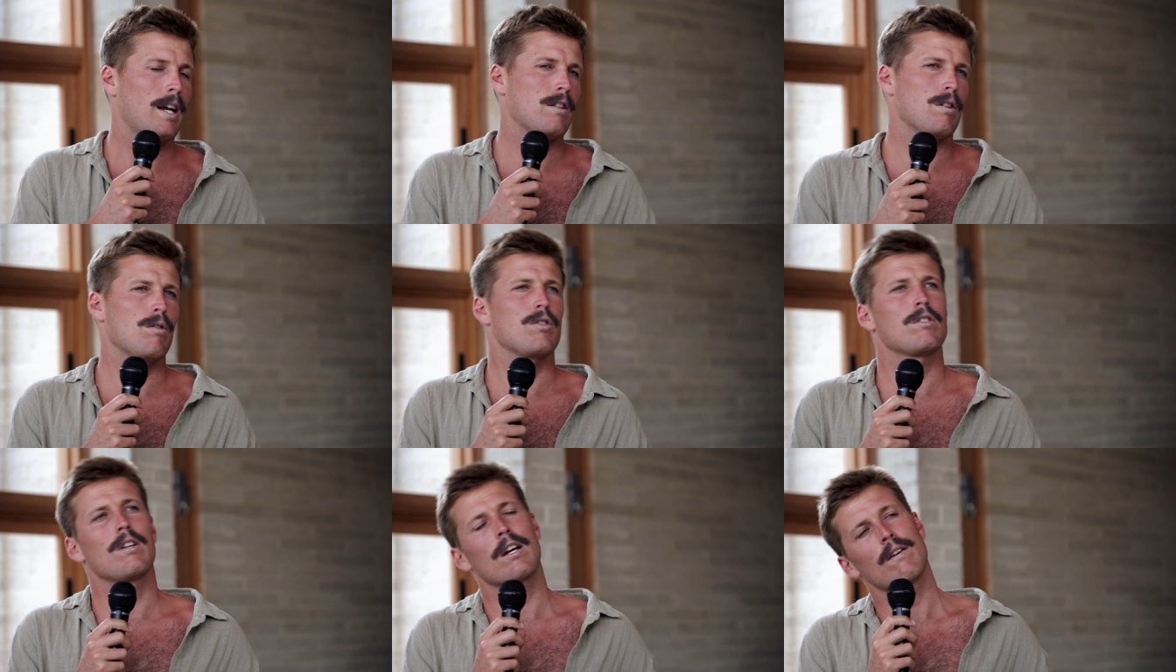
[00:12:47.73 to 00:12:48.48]
And so it was
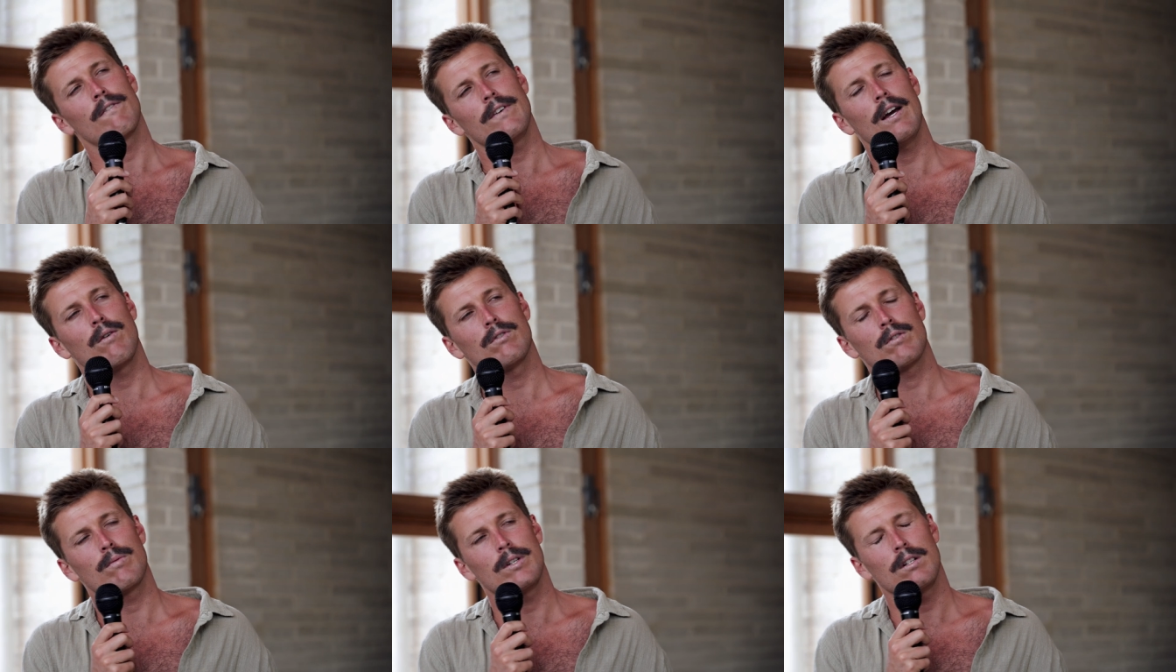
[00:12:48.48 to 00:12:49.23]
just like a yeah, it
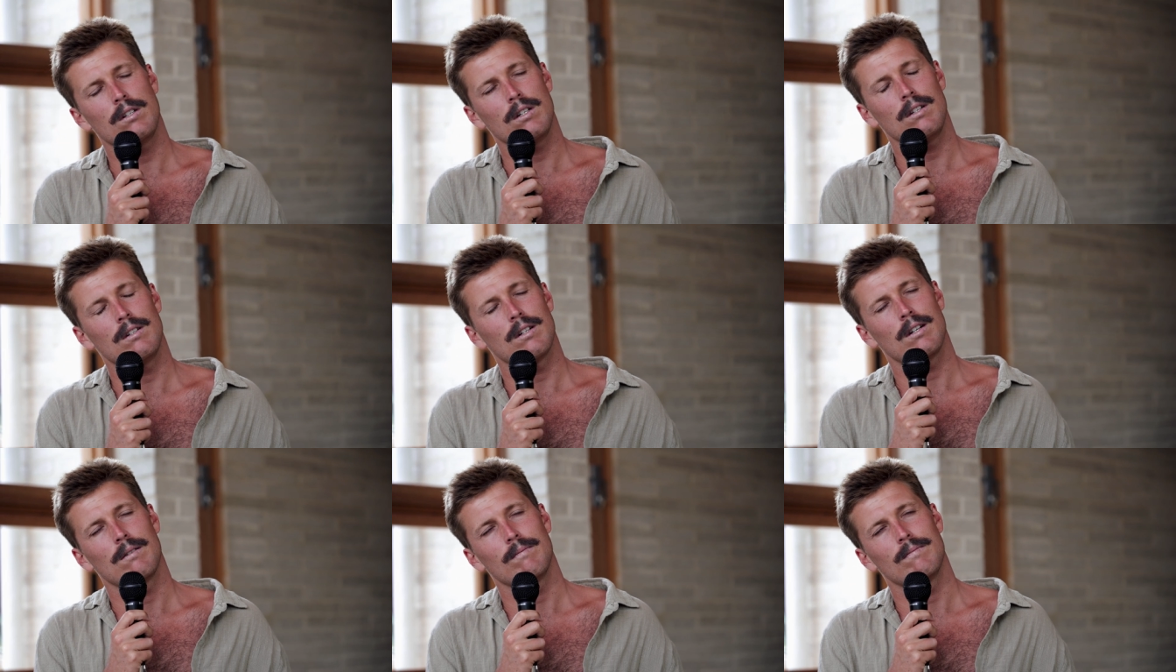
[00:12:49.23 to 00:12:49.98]
was a really
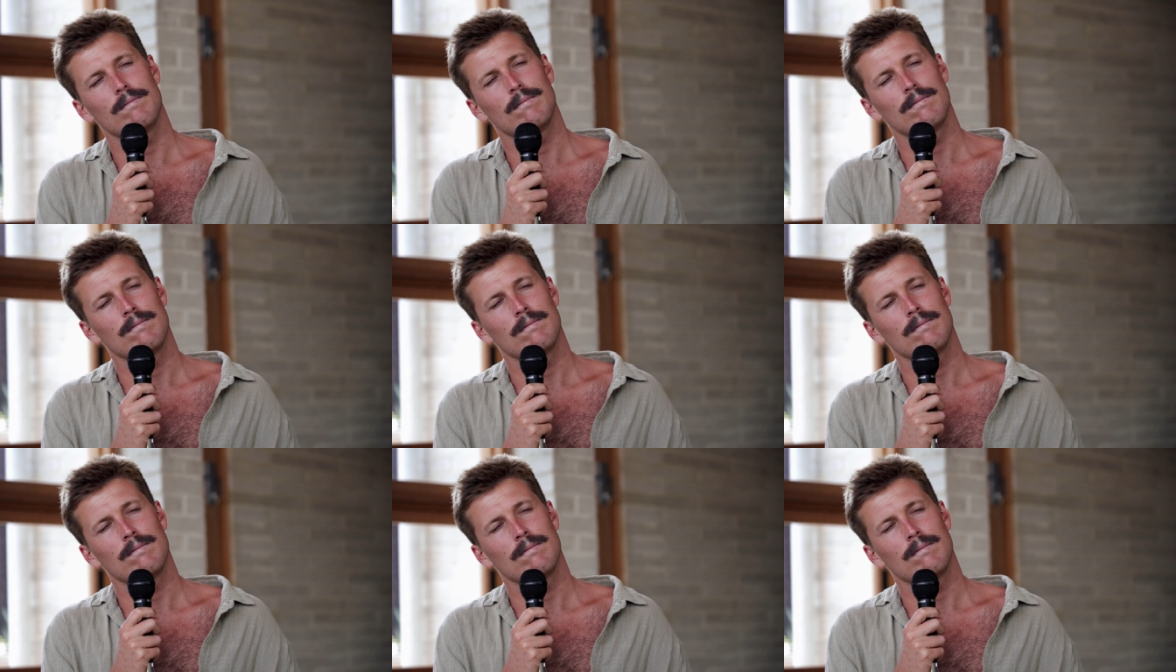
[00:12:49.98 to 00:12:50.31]
um,